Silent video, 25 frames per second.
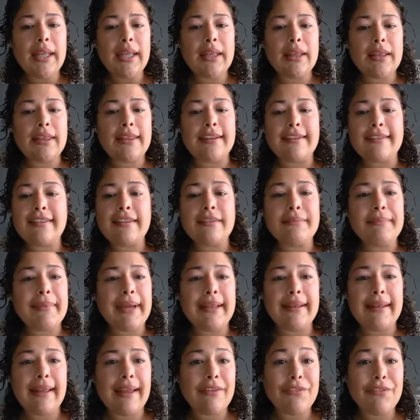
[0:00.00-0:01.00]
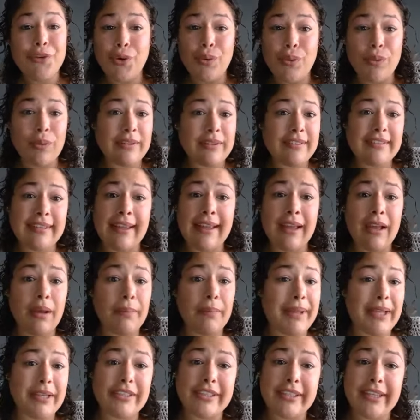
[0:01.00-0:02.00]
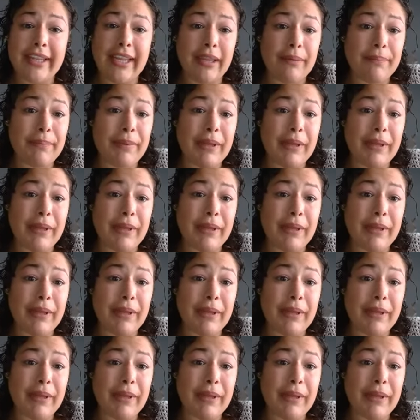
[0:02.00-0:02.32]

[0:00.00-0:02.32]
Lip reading: This is my life goal, is to help educate